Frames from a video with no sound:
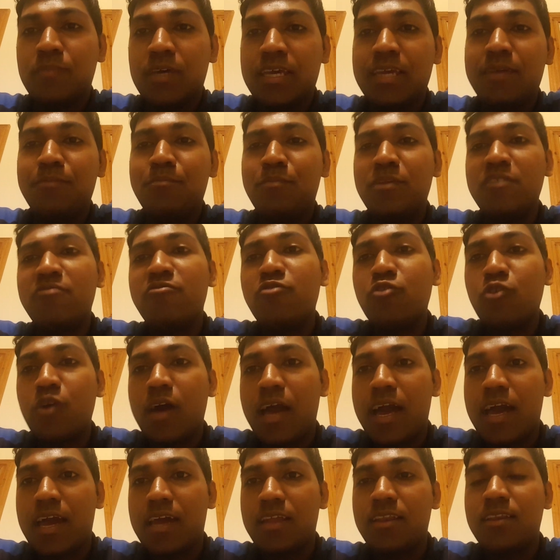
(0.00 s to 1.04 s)

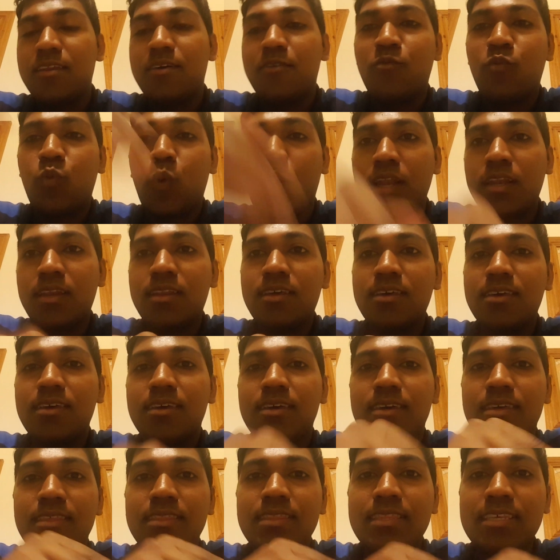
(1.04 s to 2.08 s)
beforehand what
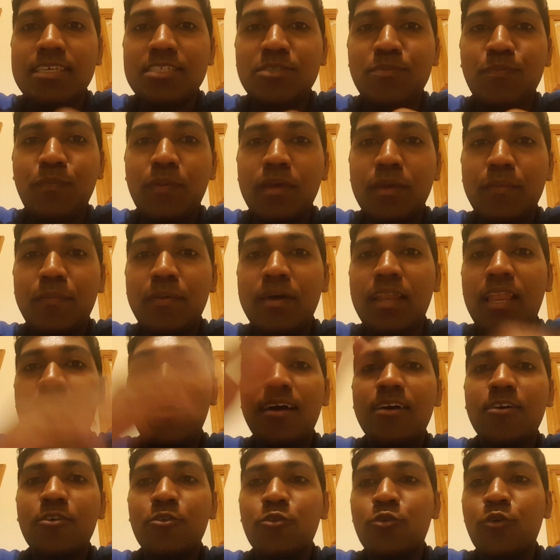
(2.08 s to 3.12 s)
these people are
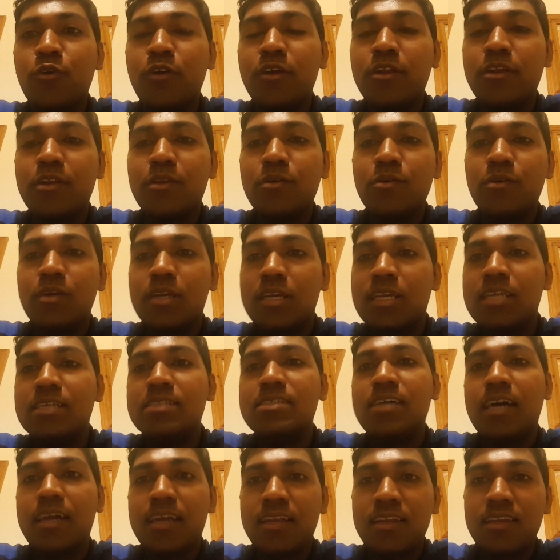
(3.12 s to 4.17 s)
going to
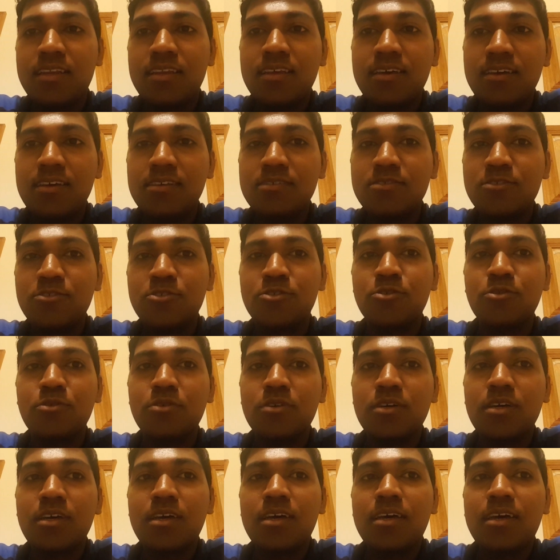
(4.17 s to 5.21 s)
decide.
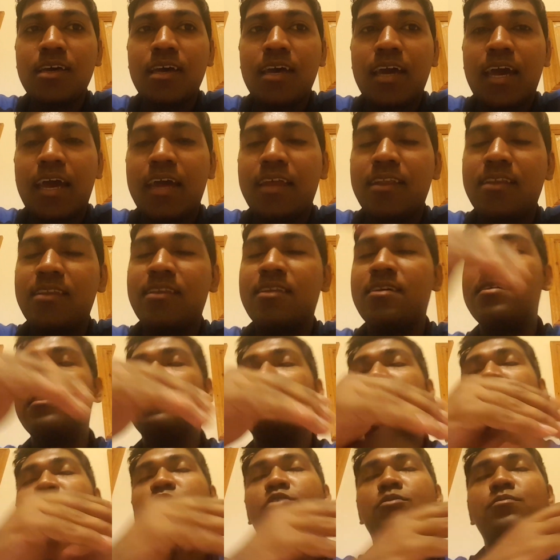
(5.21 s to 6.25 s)
So, and
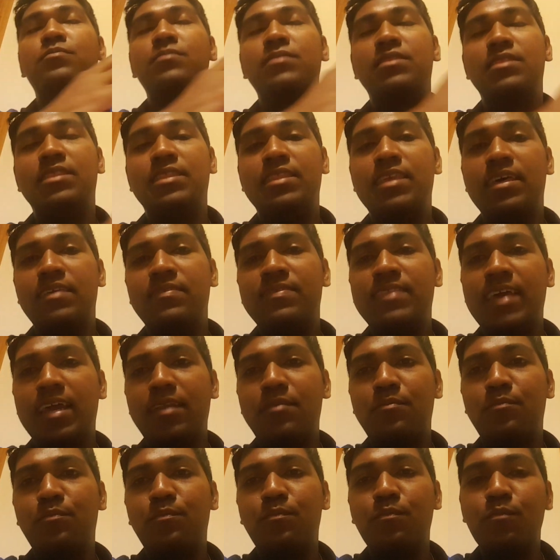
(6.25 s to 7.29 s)
from
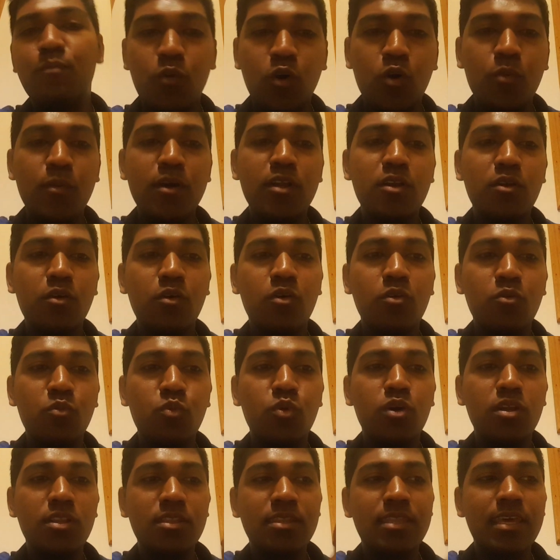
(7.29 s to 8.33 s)
that moment
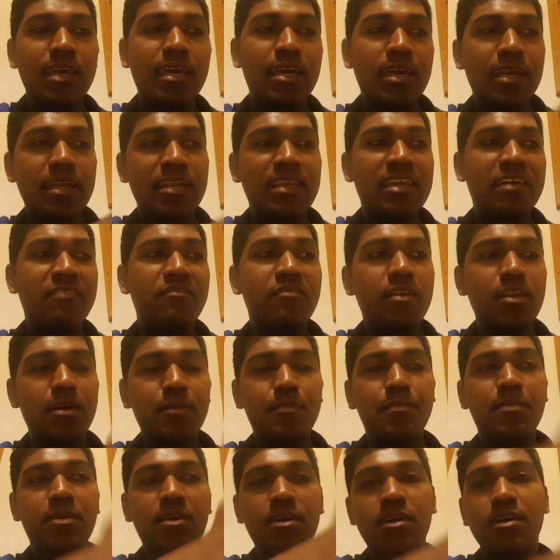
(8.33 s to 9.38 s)
onward, they
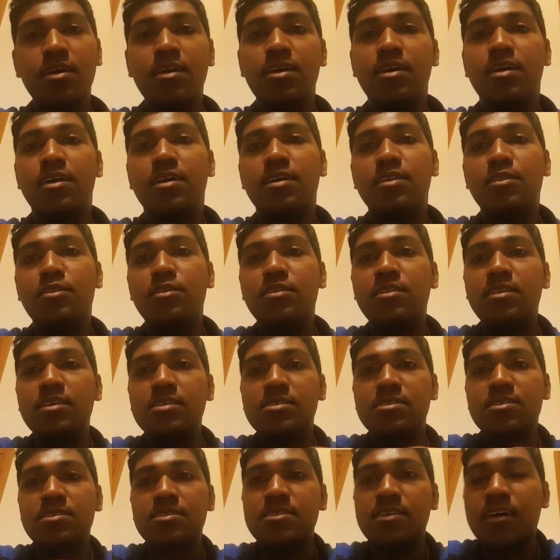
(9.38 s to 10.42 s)
developed
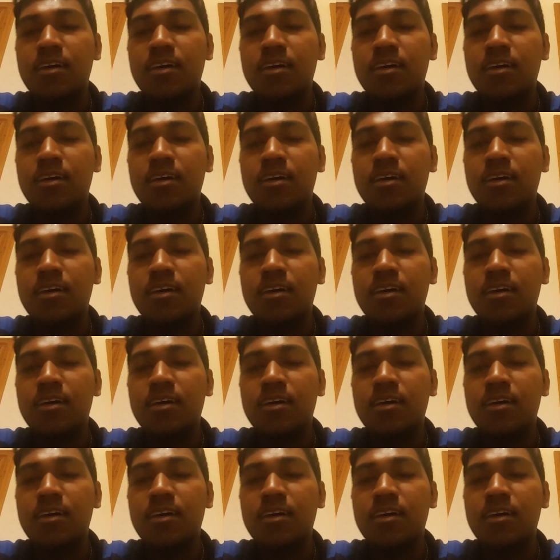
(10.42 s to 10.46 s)
this